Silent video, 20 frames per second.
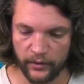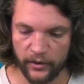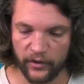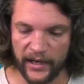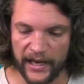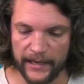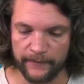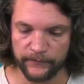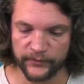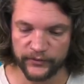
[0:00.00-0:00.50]

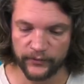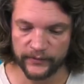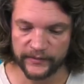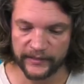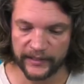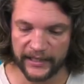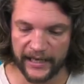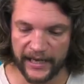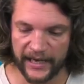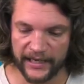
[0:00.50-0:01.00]
Okay, so it's
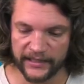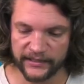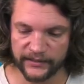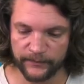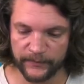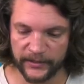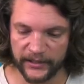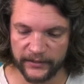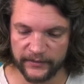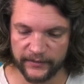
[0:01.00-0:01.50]
gonna ask
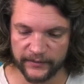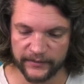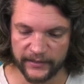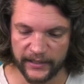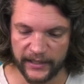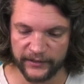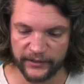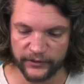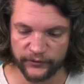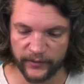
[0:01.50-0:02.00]
me to
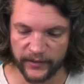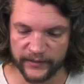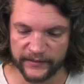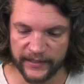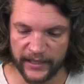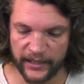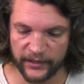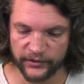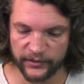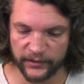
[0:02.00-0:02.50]
sign the
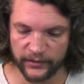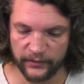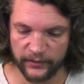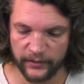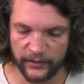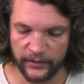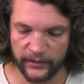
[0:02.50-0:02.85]
transaction.